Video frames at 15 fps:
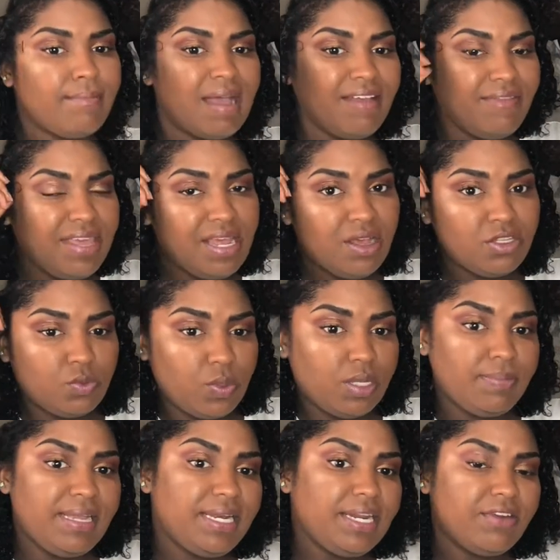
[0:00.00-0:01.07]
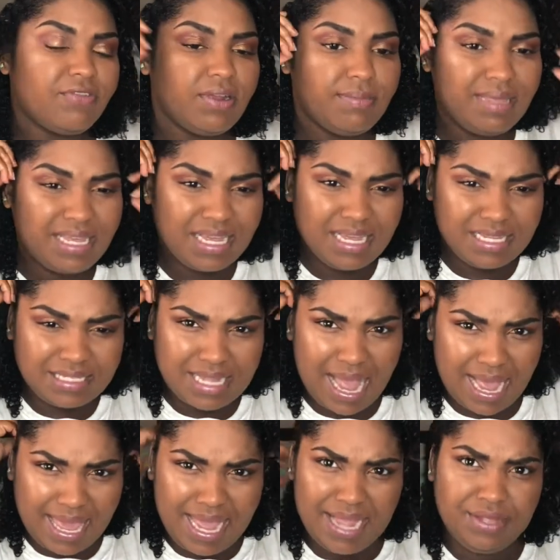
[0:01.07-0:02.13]
My videos will be different because
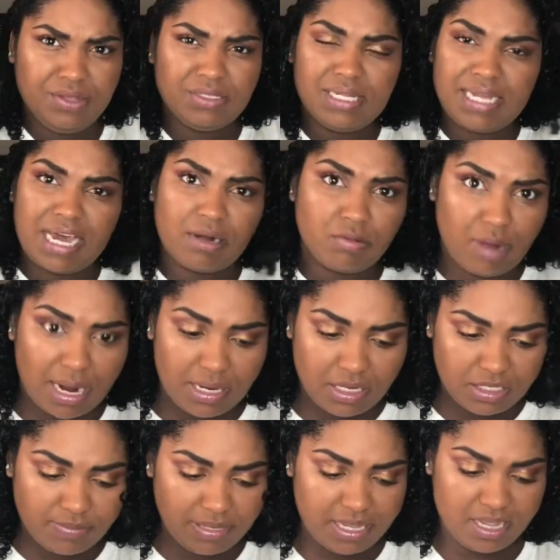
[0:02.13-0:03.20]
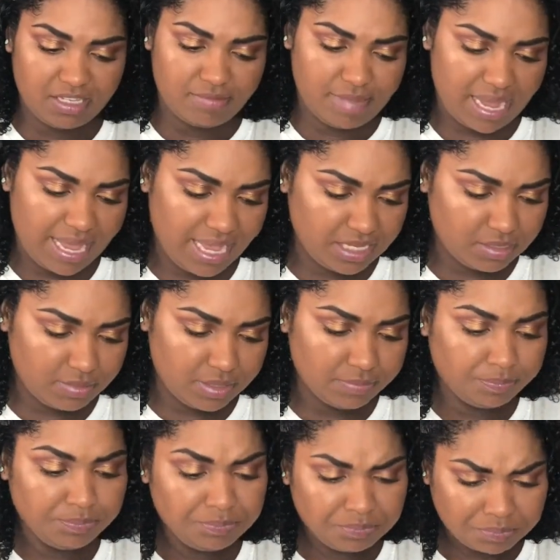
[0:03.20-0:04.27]
I can't use a lot of products because of my eczema,
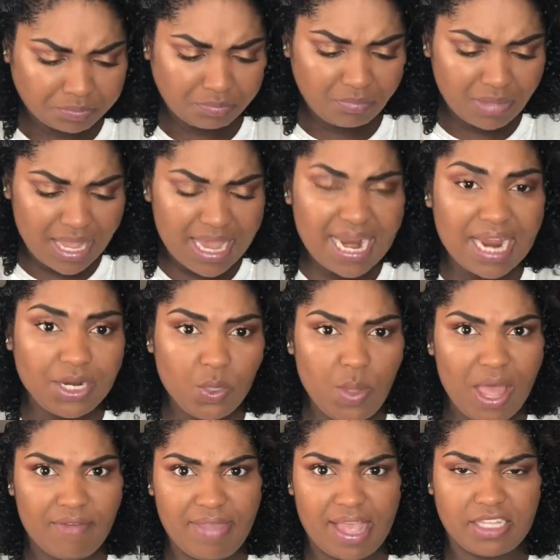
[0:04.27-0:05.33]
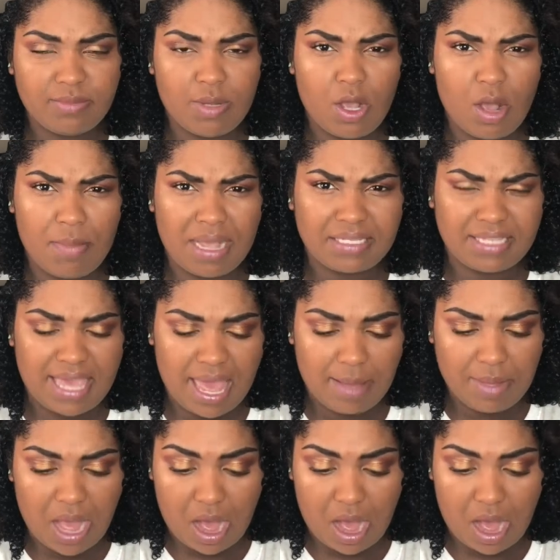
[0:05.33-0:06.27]
and I do have eczema on my scalp